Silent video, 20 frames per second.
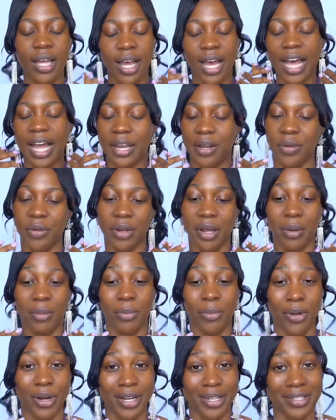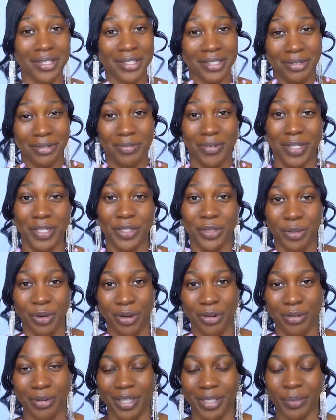I know that I'm wearing silver
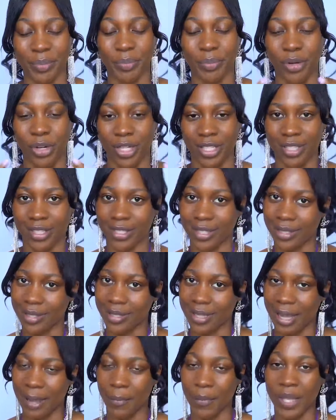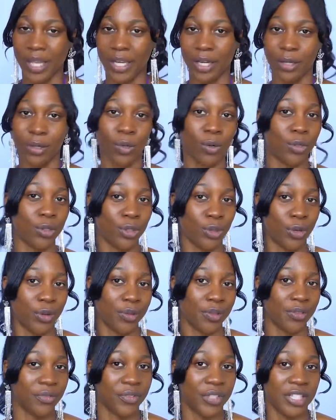jewelry, but I mean, gold jewelry
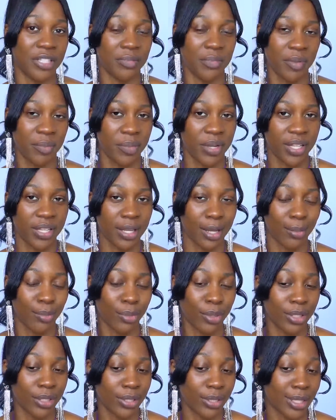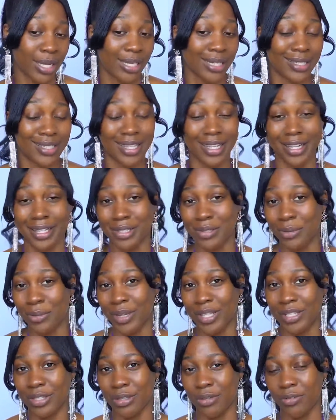fits me better, but I decided to
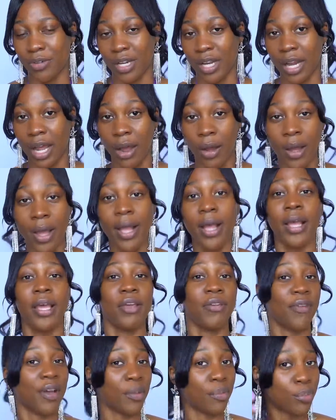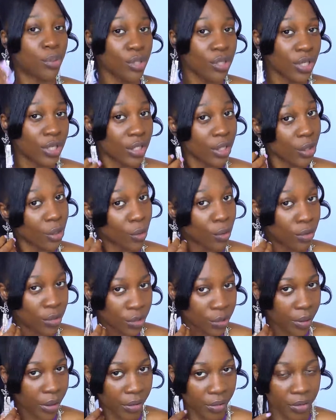wear silver now. If I put on the gold
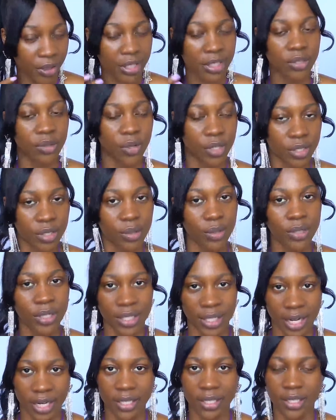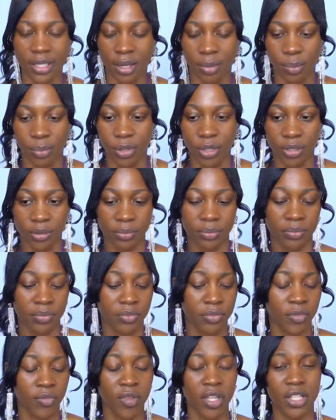jewelry, it's going to look nicer, but
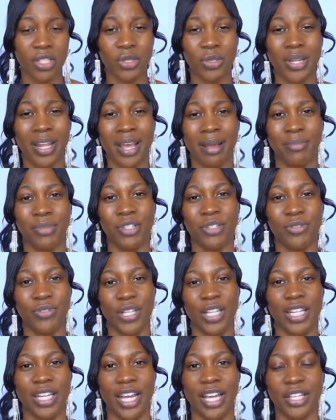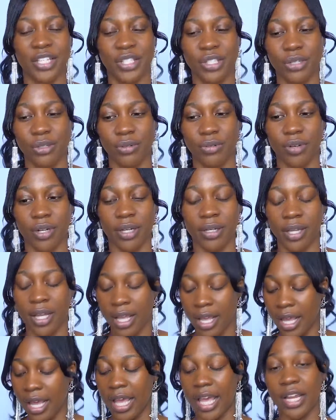today I'm just feeling like silver.
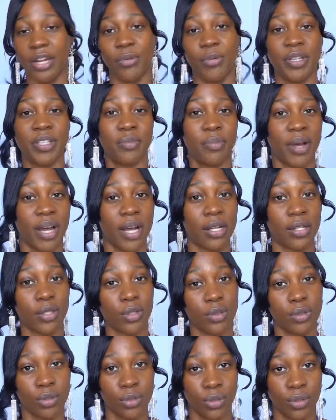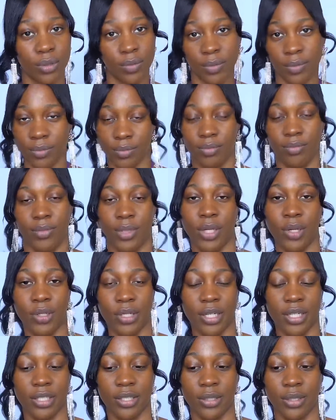Anyways, back to the
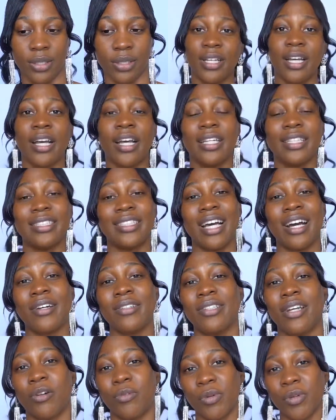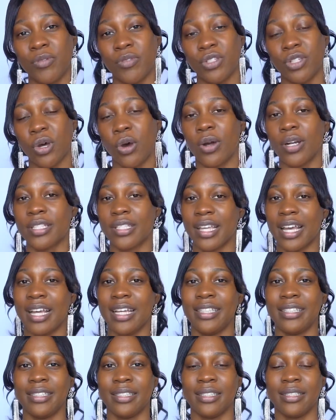undertone. Now that we've talked
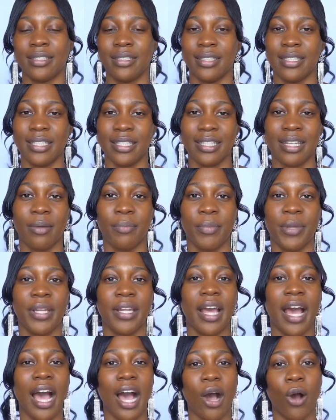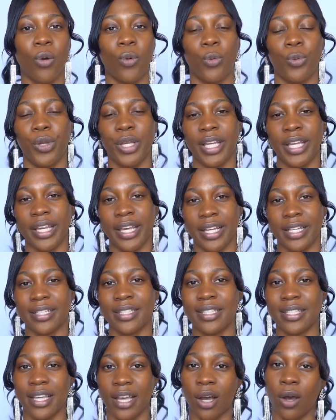and determined how we can
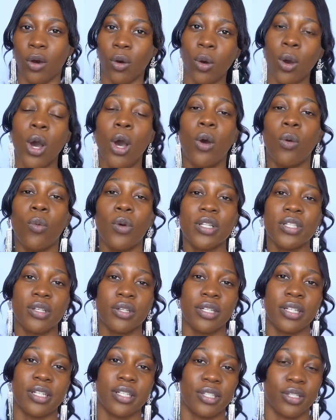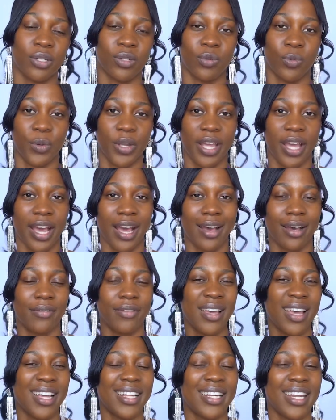tell what undertone we have,
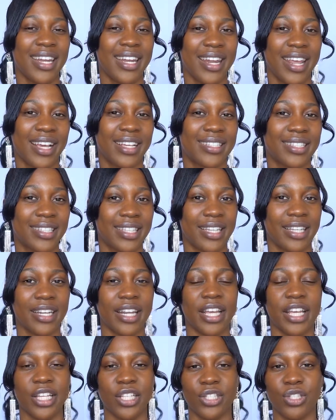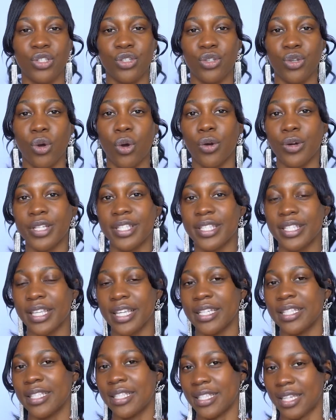the next thing is your
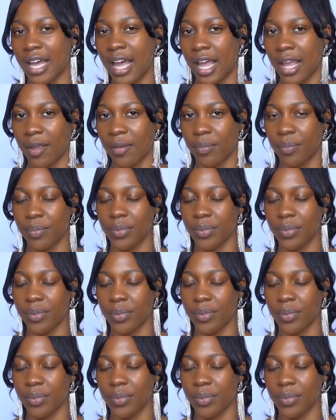skin type.